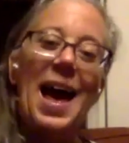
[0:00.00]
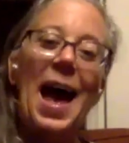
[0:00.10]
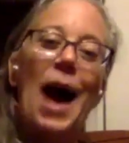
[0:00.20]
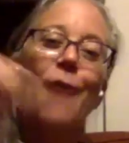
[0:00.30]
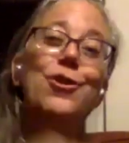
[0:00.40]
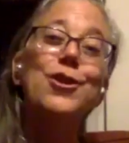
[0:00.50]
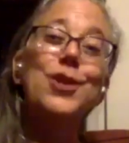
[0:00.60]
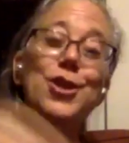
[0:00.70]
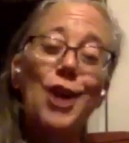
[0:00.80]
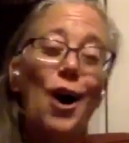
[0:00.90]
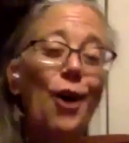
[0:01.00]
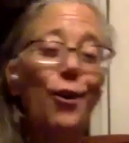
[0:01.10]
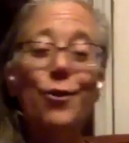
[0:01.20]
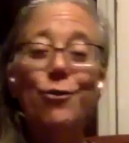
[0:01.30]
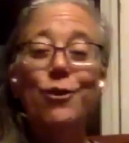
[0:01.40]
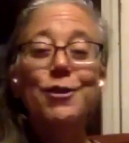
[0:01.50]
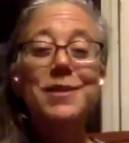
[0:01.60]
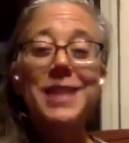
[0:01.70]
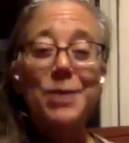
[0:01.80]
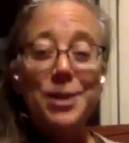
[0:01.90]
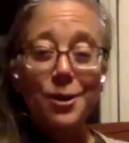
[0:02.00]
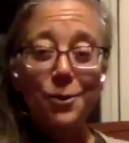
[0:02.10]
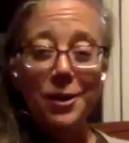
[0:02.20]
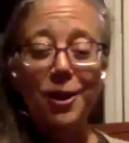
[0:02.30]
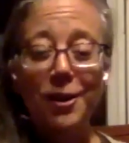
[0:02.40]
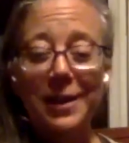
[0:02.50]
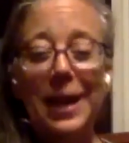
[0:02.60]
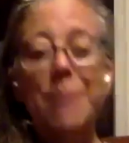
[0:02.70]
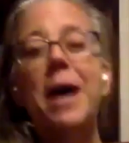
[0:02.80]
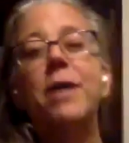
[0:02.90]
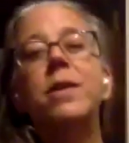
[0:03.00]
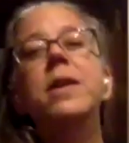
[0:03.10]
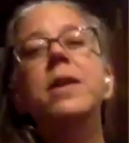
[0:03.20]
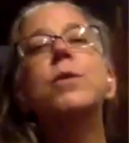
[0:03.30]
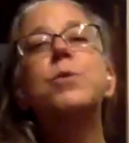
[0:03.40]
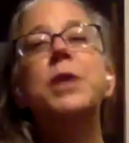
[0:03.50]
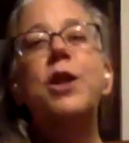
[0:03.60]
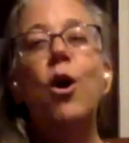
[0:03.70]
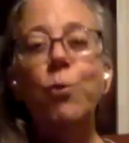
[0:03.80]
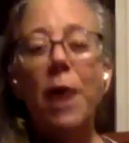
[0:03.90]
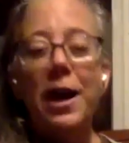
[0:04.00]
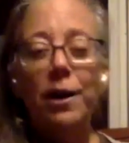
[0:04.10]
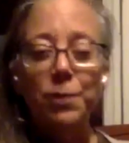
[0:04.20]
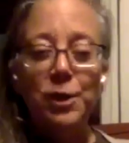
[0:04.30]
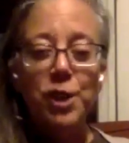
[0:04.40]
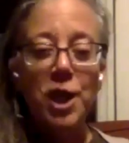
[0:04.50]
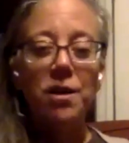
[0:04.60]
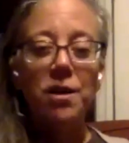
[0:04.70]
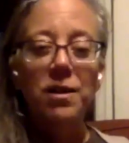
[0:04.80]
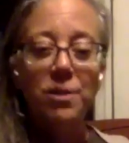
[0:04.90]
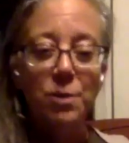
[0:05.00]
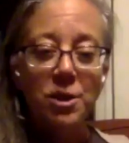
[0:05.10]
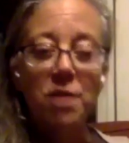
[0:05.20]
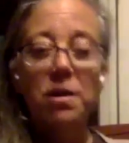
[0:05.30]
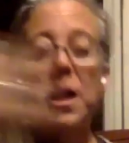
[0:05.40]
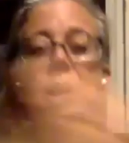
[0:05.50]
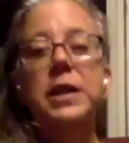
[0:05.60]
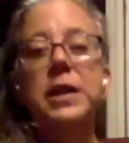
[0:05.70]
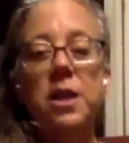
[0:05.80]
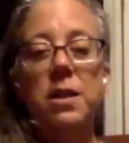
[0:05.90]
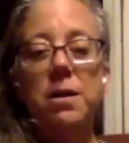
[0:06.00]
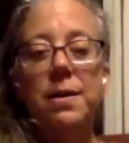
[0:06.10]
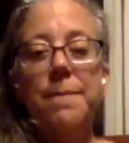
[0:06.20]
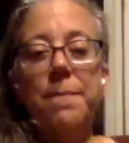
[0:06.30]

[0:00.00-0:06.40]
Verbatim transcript: after the show, the first thing we do when the curtain came down was we'd go right over each other and hug each other.